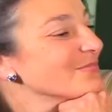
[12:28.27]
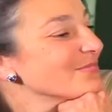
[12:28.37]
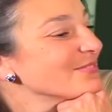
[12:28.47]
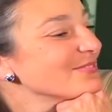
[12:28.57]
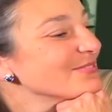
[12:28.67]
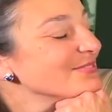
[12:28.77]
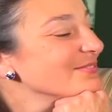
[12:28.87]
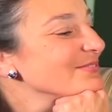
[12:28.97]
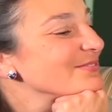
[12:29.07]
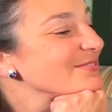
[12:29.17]

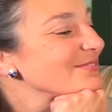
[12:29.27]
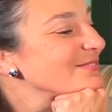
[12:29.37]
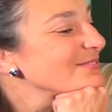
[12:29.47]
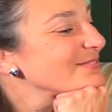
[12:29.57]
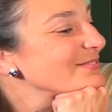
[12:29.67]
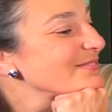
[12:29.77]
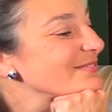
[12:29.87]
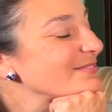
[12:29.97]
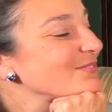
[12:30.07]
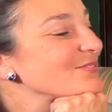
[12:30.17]

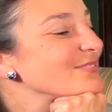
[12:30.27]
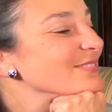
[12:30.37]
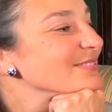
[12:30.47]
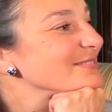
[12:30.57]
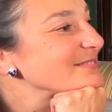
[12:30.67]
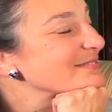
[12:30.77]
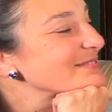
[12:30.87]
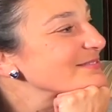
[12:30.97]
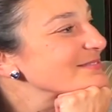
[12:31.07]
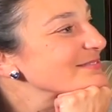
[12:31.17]

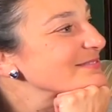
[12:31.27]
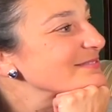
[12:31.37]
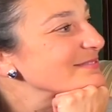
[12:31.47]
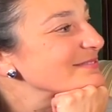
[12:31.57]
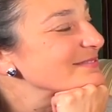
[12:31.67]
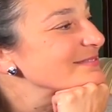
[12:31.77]
(not speaking)